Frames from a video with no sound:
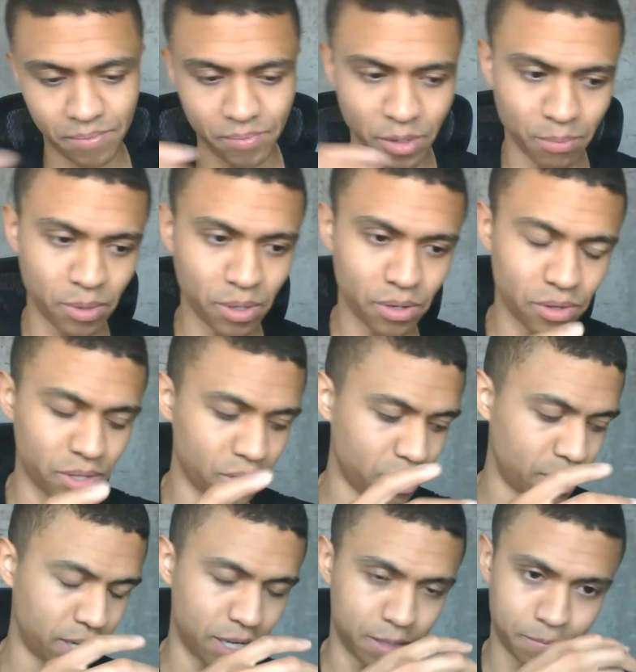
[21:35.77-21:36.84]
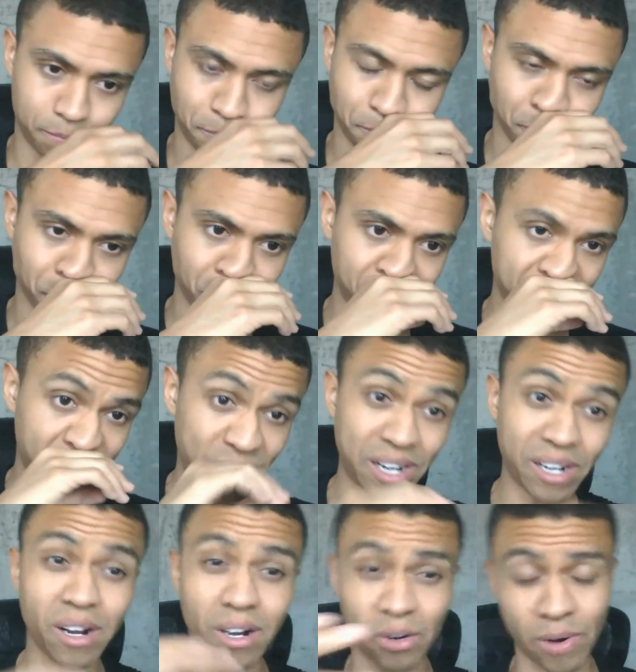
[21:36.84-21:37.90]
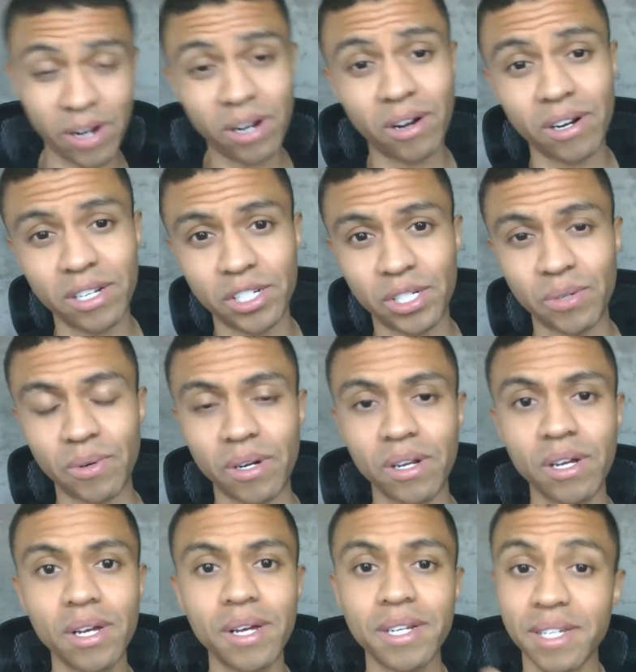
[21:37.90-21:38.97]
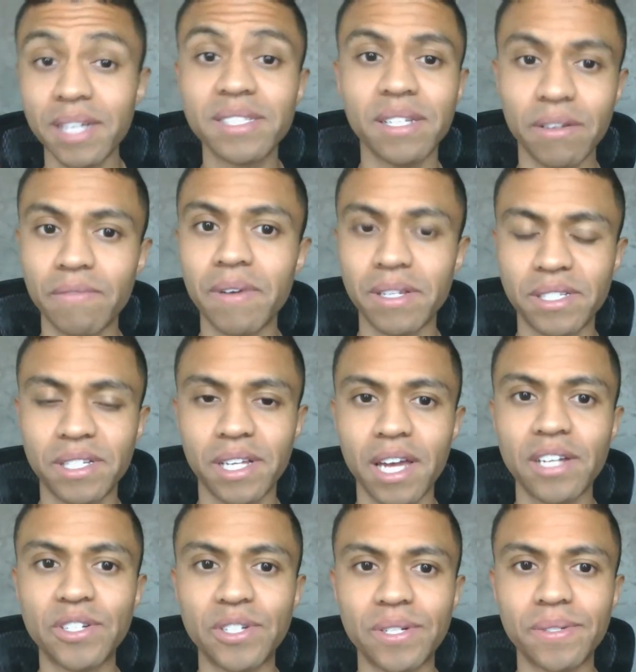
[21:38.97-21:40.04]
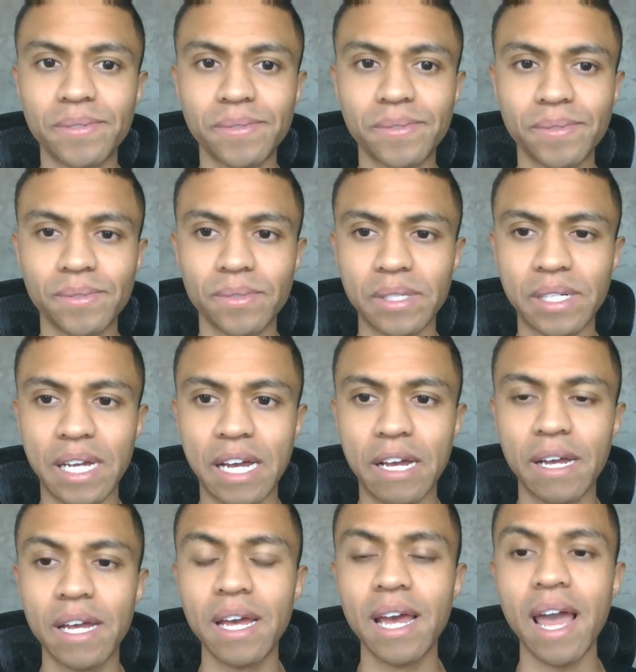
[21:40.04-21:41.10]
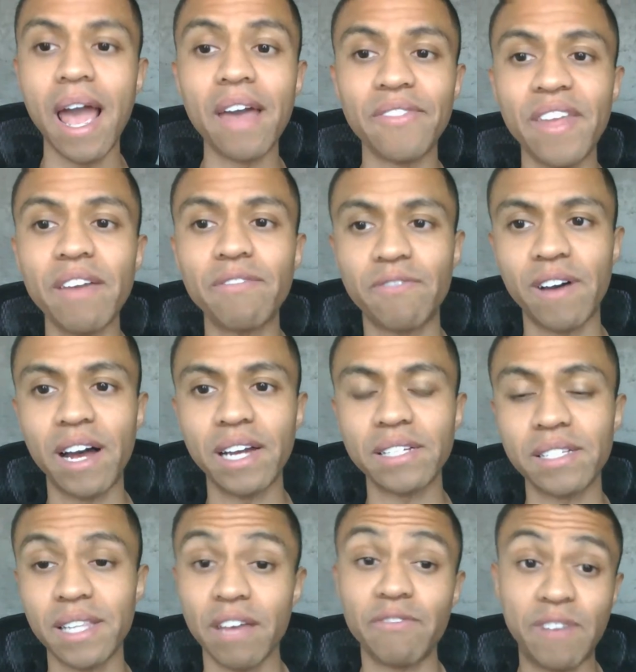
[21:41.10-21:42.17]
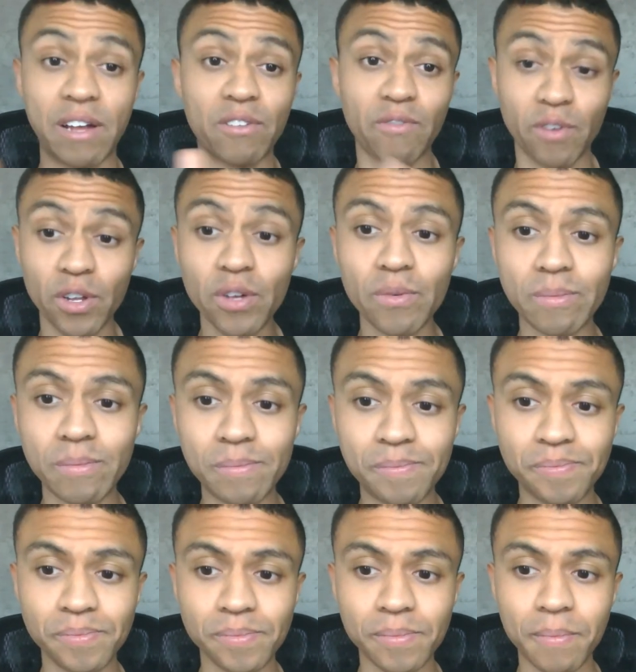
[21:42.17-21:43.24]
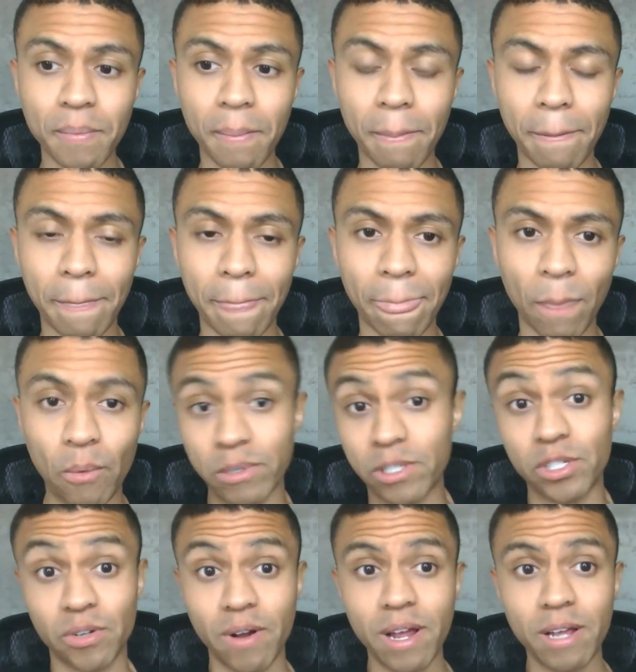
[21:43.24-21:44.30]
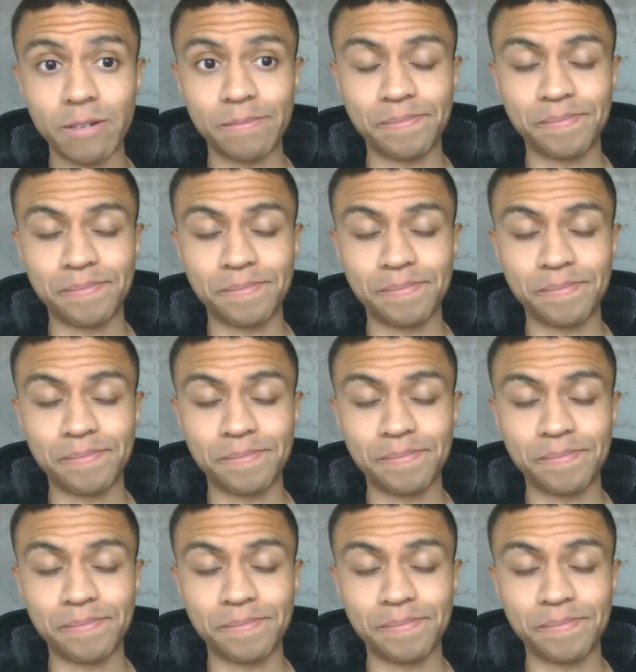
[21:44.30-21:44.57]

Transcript: The the um, credit credit card issuer does an investigation, okay, and they find they found for you, which is great.